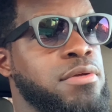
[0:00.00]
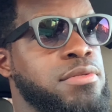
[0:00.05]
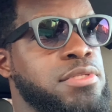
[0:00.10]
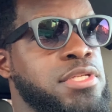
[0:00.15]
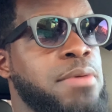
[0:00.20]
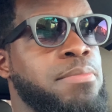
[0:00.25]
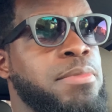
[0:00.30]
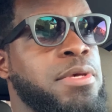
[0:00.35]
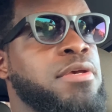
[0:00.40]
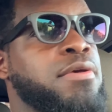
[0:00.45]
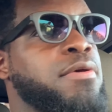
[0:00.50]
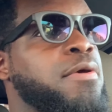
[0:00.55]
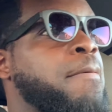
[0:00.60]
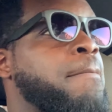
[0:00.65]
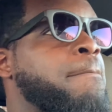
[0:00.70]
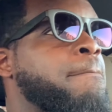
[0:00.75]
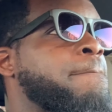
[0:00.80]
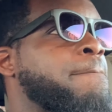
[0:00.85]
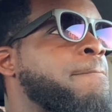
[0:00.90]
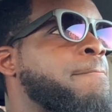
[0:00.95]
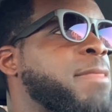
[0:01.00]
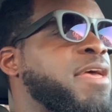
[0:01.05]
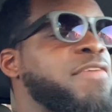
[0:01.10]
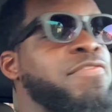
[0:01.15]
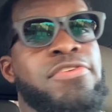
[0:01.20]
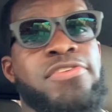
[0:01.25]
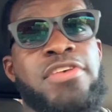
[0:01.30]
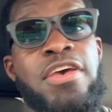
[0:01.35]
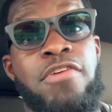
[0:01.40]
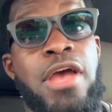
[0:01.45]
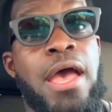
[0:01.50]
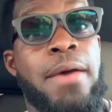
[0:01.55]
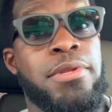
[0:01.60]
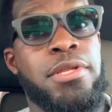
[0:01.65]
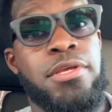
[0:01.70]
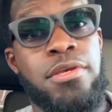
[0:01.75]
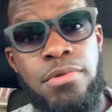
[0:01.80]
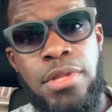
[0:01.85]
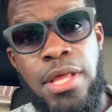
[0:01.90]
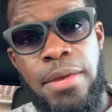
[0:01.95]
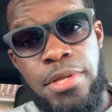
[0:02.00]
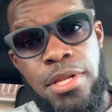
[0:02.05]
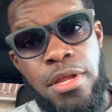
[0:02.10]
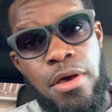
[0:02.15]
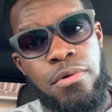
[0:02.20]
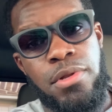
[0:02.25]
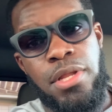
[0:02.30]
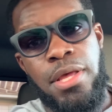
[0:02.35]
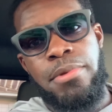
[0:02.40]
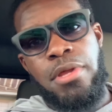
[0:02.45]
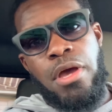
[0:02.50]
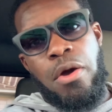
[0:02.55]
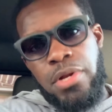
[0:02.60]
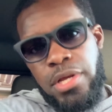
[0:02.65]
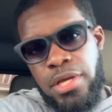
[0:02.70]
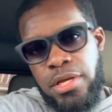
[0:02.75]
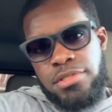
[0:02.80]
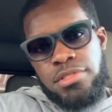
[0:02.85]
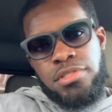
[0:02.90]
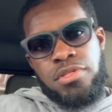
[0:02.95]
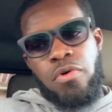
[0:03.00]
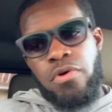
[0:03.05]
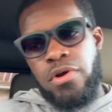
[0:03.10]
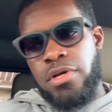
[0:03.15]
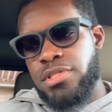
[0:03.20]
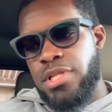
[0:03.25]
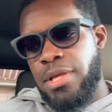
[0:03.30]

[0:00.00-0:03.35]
Tell me if this ever happened to you. Let me know. Let me know. I want to hear the stories.